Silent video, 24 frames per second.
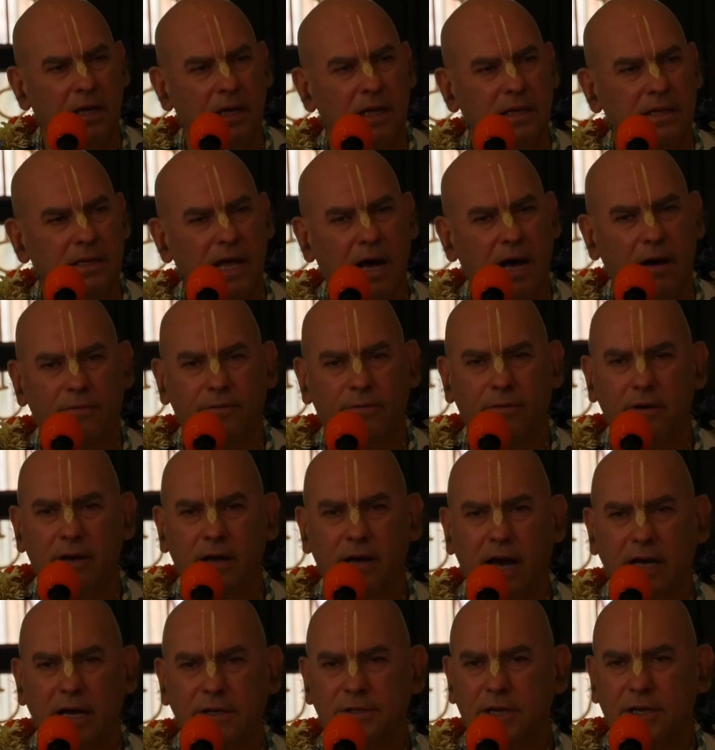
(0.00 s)
Now,
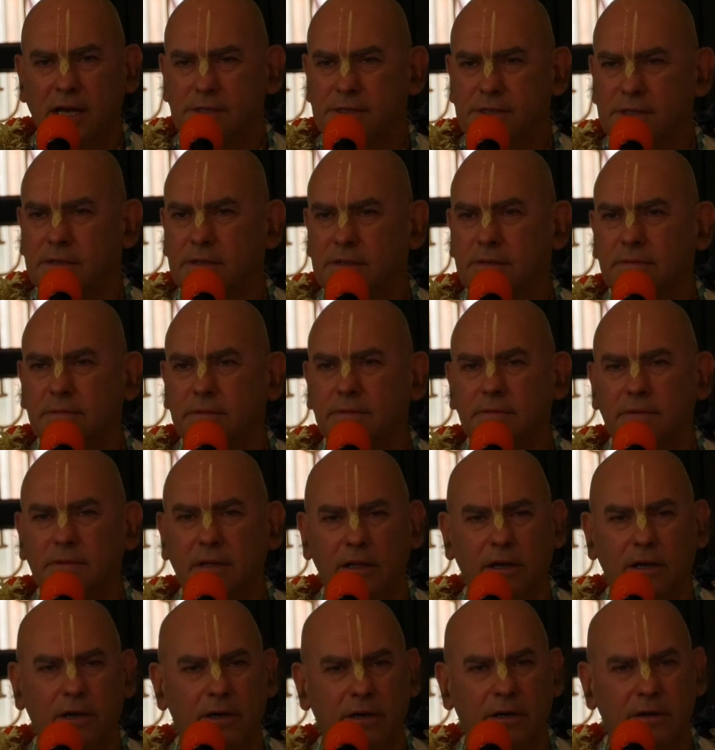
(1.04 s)
I just
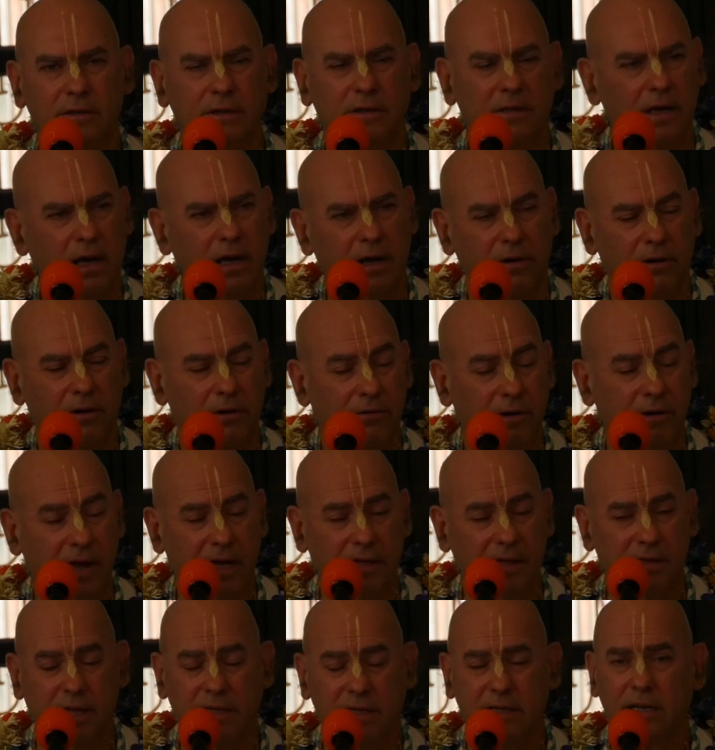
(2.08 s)
read
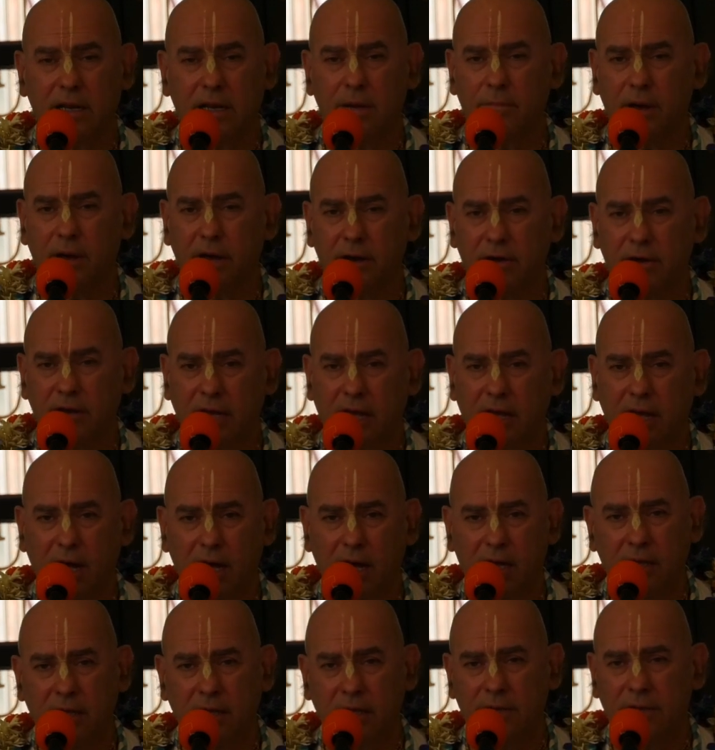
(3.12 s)
that in
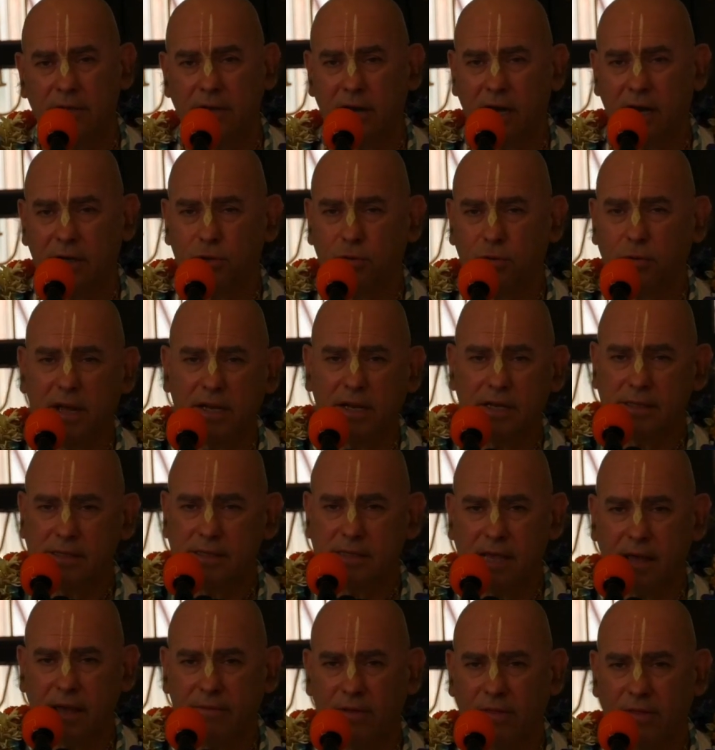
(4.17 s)
America there are
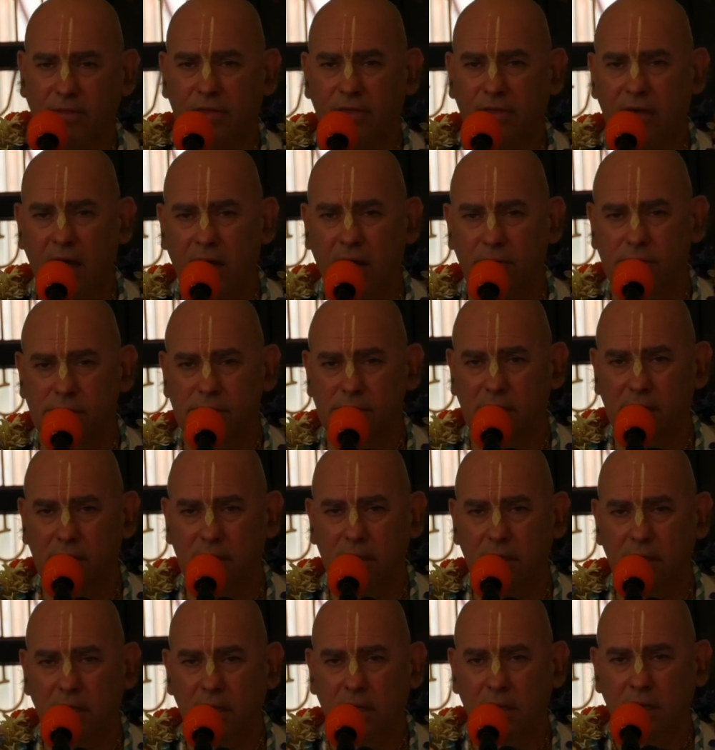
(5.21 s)

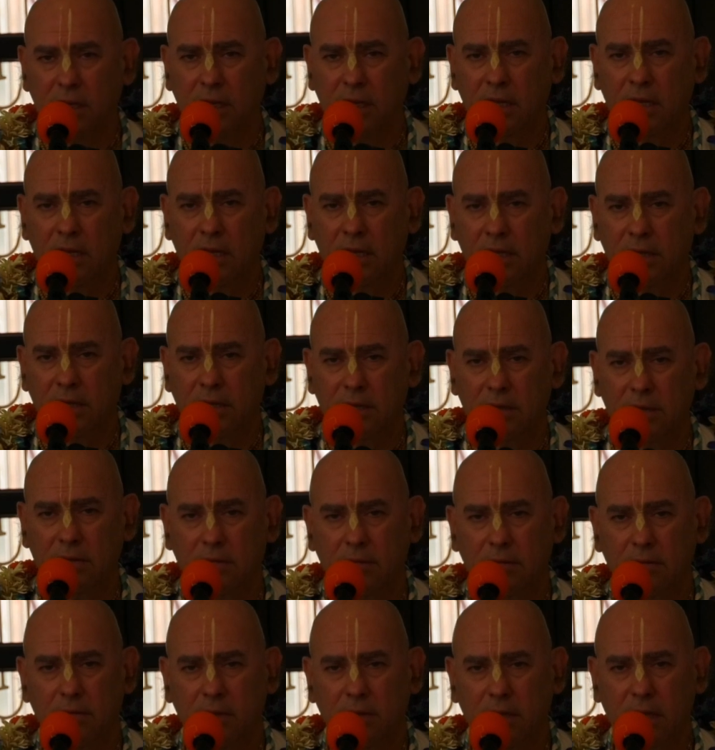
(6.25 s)
27,000
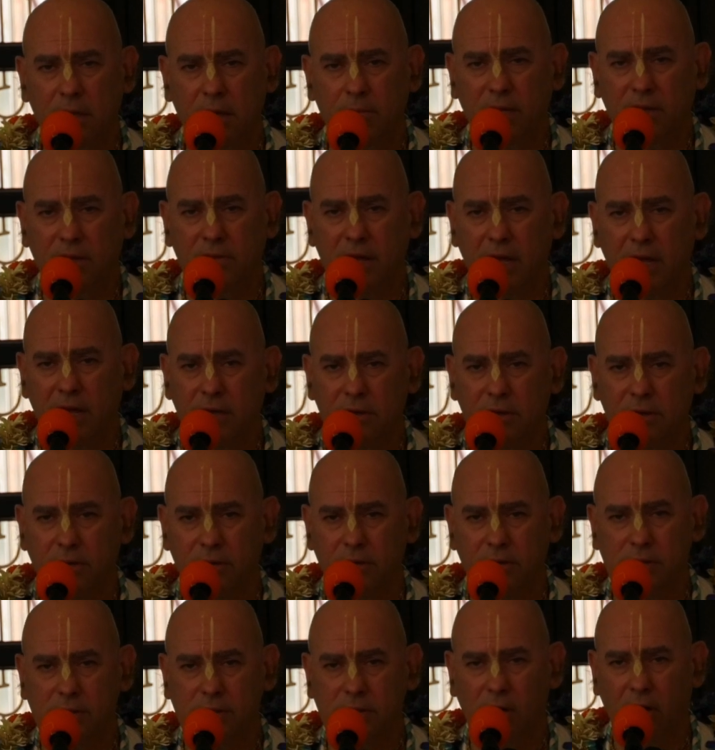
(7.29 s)

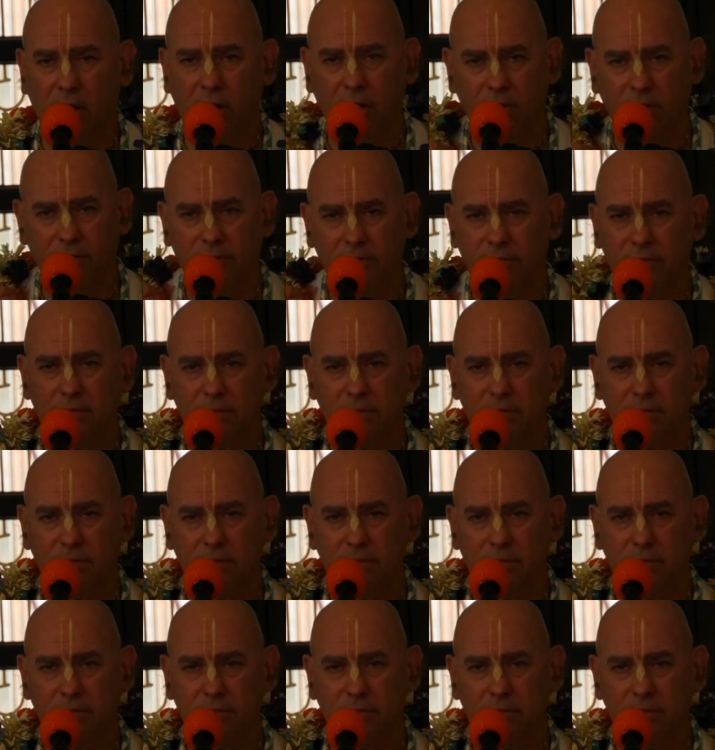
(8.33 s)
imitators of,